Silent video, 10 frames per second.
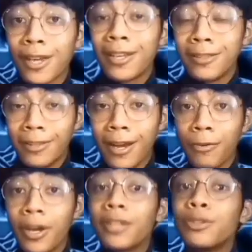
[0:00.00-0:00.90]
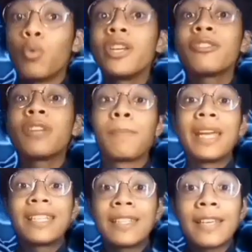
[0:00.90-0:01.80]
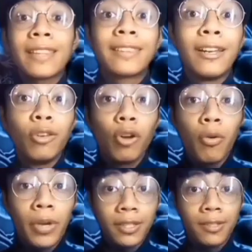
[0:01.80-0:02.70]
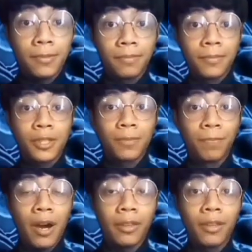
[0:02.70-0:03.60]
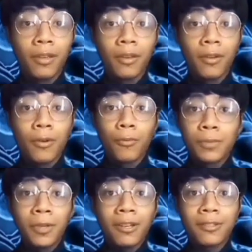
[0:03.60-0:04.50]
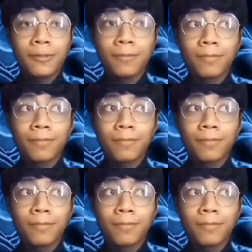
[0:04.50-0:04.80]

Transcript: Now, the reason I placed this at the lowest spot was because